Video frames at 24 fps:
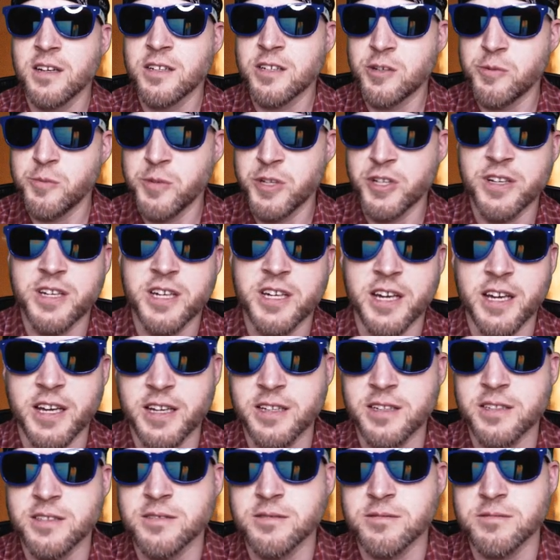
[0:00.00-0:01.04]

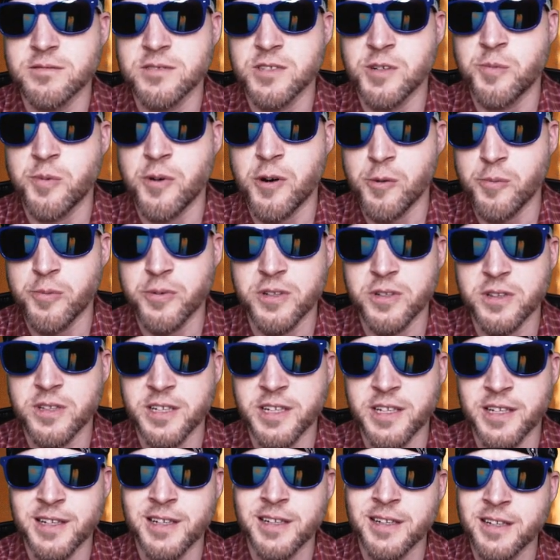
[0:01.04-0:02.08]
communicate
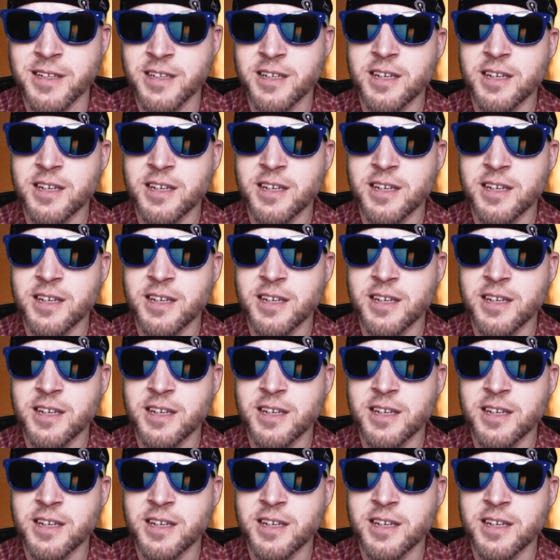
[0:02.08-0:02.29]
appropriately.